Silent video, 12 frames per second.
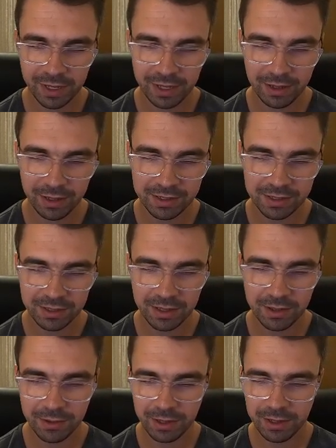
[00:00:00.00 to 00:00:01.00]
And let's
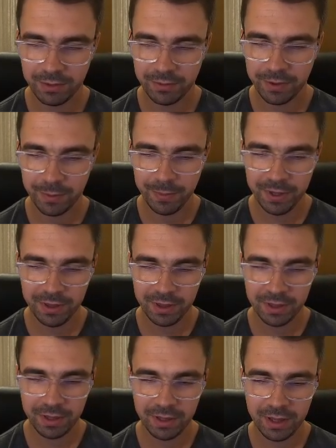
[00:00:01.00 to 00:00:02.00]
now again repeat.
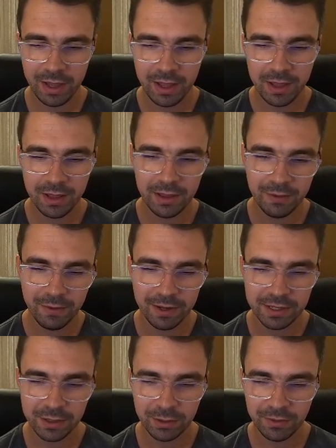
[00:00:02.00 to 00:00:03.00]

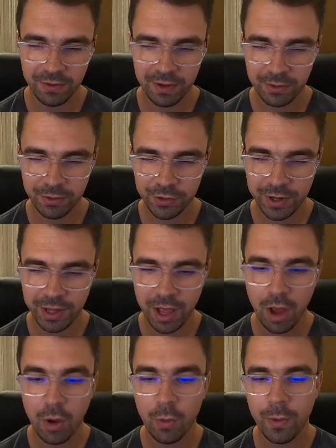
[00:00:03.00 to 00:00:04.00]
Device not found, right?
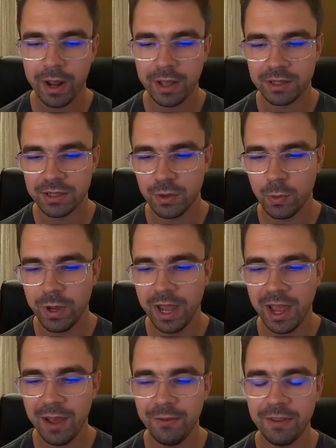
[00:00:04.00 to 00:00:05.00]
All right, so we
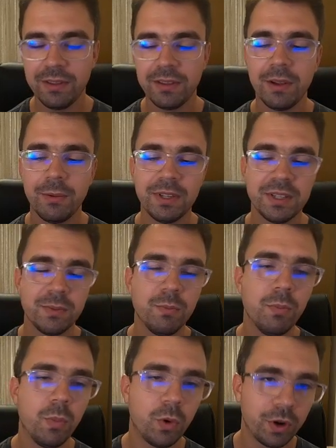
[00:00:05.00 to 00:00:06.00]
haven't, there is
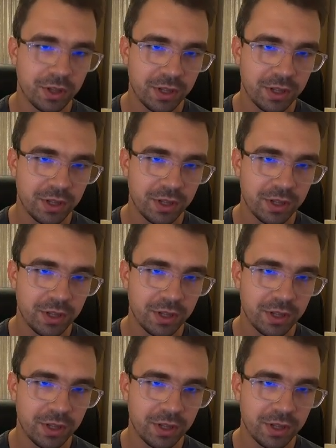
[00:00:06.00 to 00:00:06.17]
more